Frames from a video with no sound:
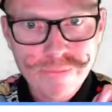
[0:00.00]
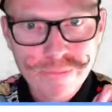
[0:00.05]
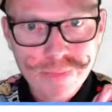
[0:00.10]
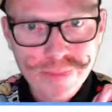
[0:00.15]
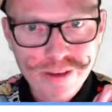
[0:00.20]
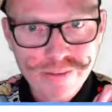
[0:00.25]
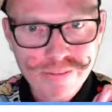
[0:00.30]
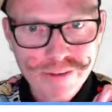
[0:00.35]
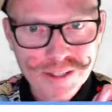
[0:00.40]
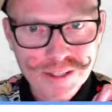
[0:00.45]

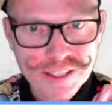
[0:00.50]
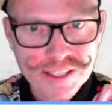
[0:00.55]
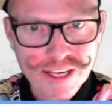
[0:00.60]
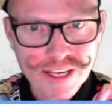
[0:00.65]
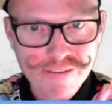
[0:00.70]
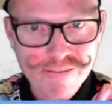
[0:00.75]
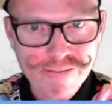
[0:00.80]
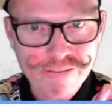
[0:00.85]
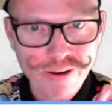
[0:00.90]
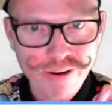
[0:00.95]
I've only
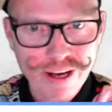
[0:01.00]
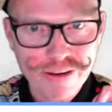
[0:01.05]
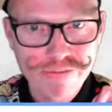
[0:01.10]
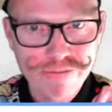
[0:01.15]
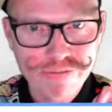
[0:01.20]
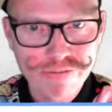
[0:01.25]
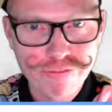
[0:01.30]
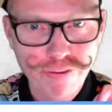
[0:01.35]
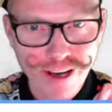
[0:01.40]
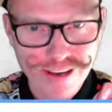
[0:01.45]
done
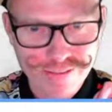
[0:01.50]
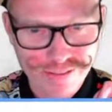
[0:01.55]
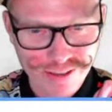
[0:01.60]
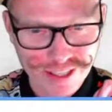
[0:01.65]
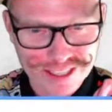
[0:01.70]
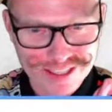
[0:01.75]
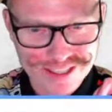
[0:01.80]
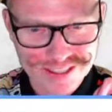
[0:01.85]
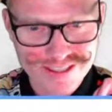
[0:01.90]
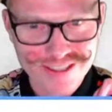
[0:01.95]
five
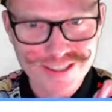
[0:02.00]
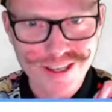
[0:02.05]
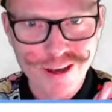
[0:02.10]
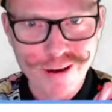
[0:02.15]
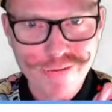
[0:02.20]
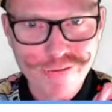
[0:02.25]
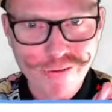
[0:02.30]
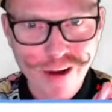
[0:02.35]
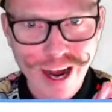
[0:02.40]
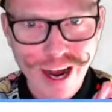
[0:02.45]
lessons so
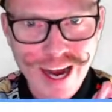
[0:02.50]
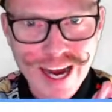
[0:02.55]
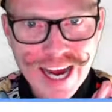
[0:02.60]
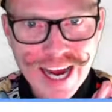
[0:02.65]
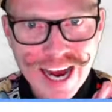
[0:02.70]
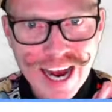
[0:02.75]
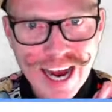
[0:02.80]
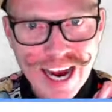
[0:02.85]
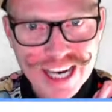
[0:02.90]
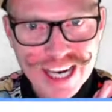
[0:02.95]
far.
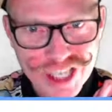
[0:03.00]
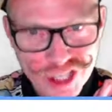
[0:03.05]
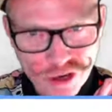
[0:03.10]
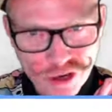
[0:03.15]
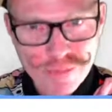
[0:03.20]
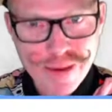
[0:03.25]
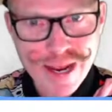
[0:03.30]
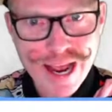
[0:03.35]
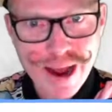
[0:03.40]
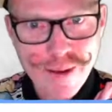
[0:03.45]
I should
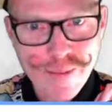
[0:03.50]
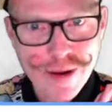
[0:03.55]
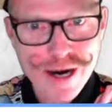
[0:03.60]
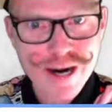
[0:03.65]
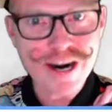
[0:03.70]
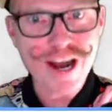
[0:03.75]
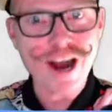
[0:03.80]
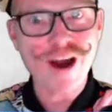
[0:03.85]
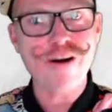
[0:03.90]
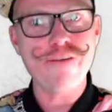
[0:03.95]
be able to
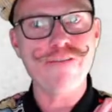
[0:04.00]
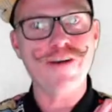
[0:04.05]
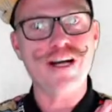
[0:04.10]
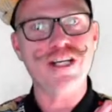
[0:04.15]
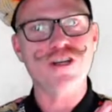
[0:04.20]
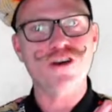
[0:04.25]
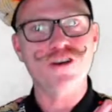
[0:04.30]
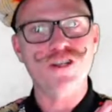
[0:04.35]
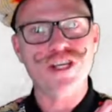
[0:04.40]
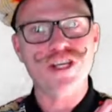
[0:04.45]
know if I
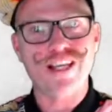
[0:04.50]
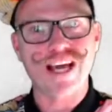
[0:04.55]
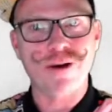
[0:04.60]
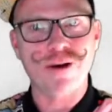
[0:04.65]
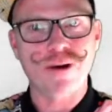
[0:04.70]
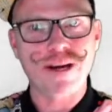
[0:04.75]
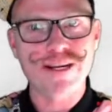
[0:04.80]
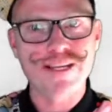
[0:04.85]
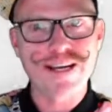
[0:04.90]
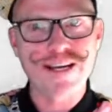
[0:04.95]
taught you that
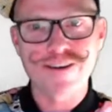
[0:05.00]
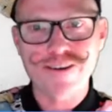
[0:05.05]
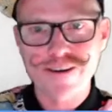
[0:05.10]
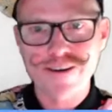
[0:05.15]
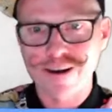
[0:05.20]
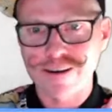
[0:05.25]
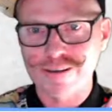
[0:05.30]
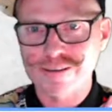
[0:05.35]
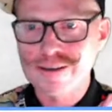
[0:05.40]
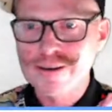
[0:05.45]
one yet or
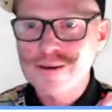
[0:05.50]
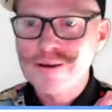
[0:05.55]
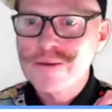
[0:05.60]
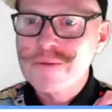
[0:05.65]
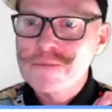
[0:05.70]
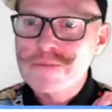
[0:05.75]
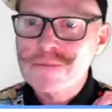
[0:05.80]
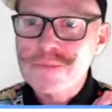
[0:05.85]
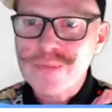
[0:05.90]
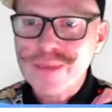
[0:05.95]
not,
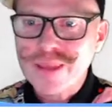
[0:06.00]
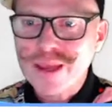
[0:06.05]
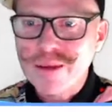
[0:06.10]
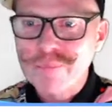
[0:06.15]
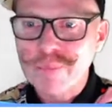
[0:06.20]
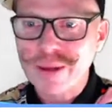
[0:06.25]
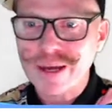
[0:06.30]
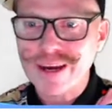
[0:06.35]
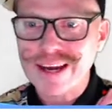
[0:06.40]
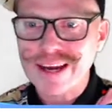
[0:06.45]

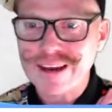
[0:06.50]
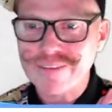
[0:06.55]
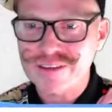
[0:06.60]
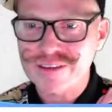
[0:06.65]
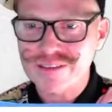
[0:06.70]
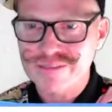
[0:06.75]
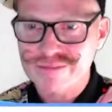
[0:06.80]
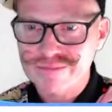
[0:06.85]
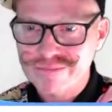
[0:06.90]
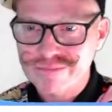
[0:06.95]
but I
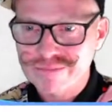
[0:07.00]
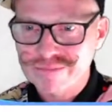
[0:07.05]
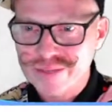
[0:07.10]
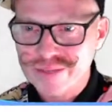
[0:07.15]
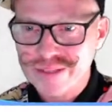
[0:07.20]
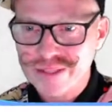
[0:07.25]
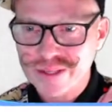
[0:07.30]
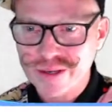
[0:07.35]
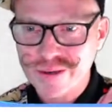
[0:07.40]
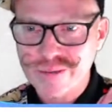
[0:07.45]
haven't.
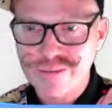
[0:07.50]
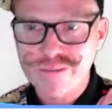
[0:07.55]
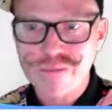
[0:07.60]
So,